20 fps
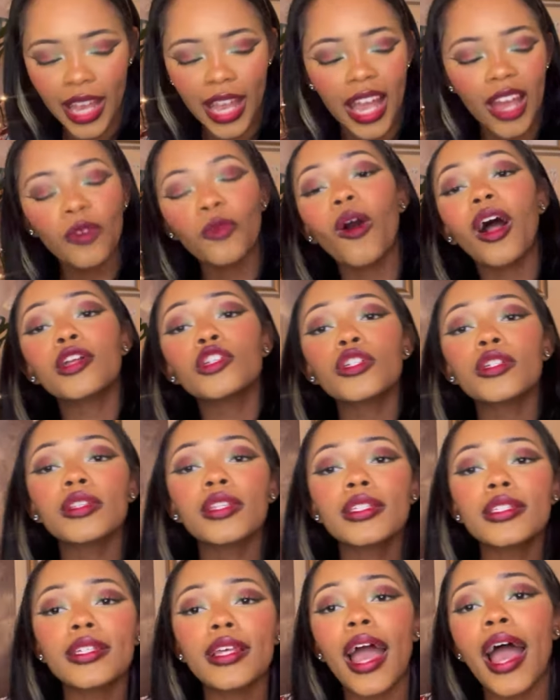And watching
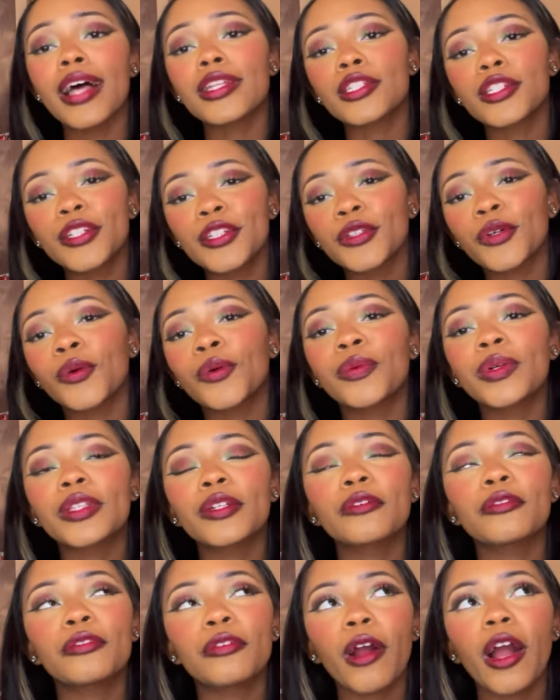this as an adult with a
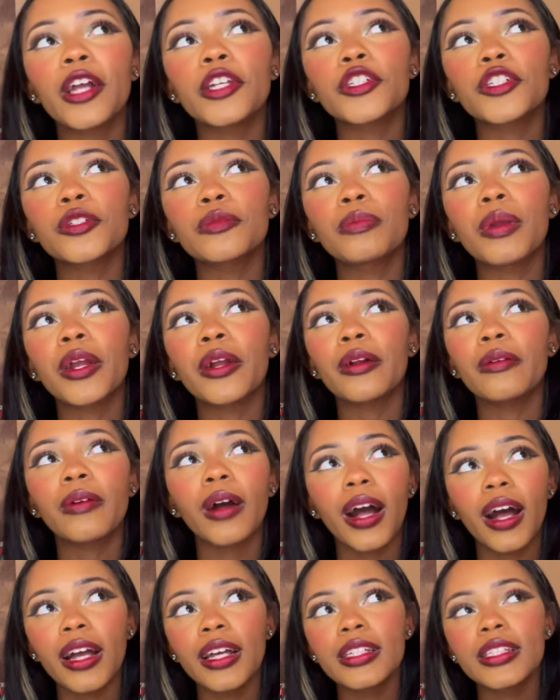fresh pair of
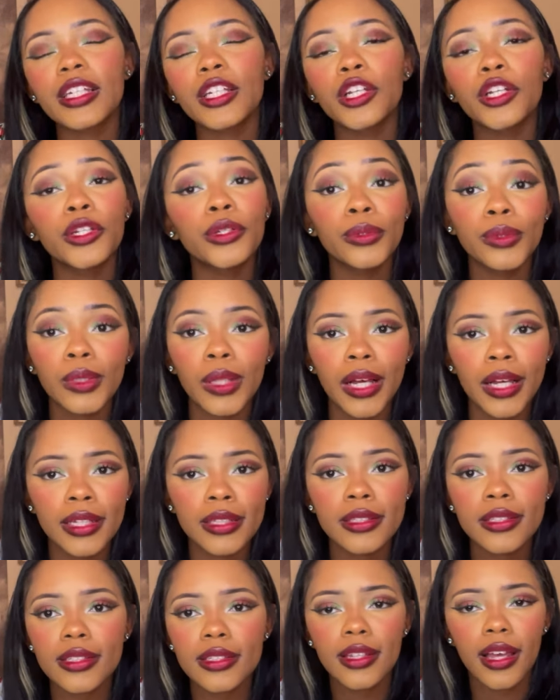eyes and a new
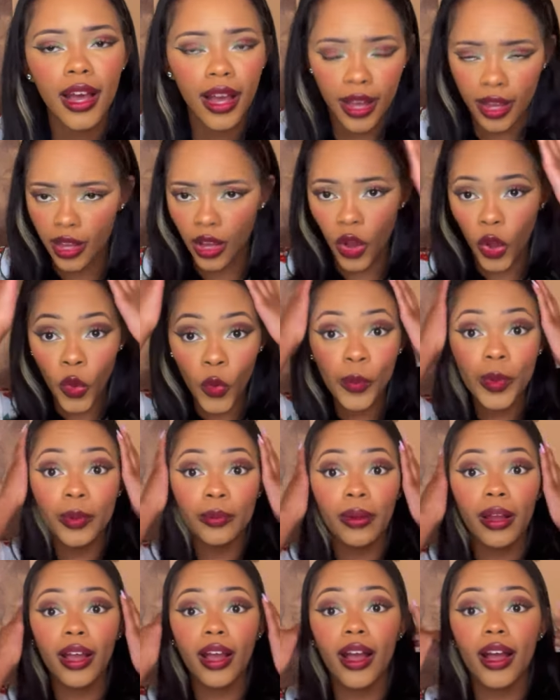lens opened
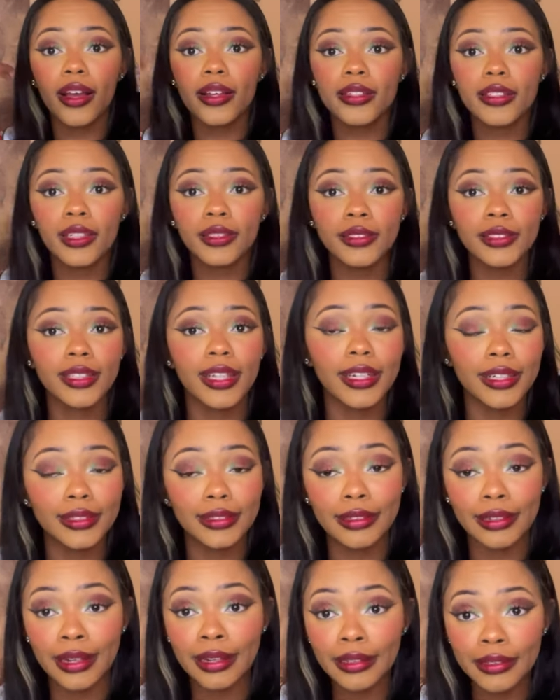my eyes. I was like,
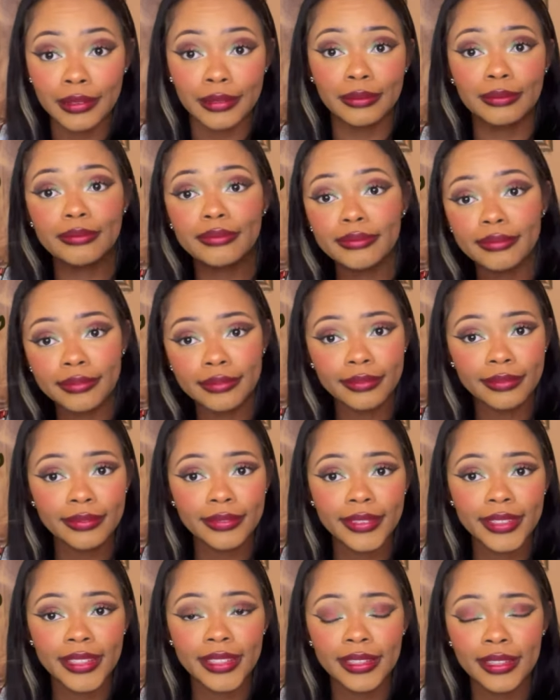damn,
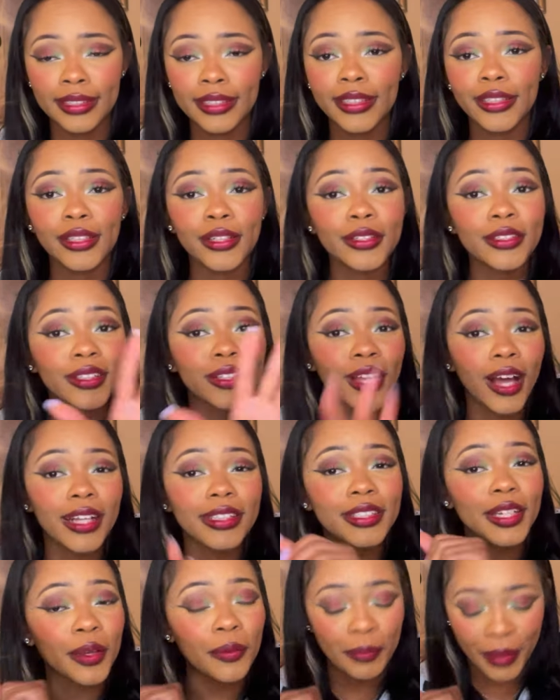there's a lot
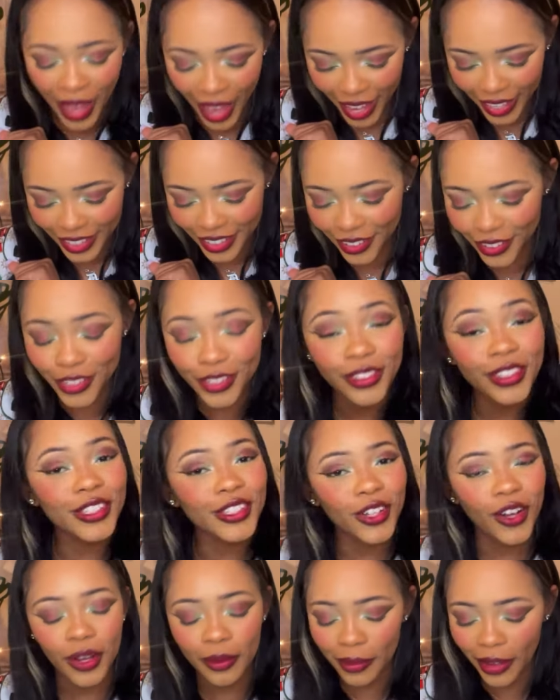to unpack here. So let's
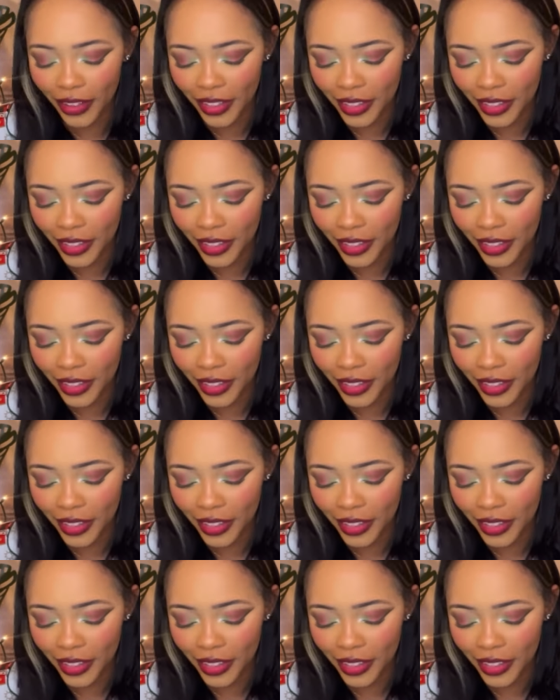talk about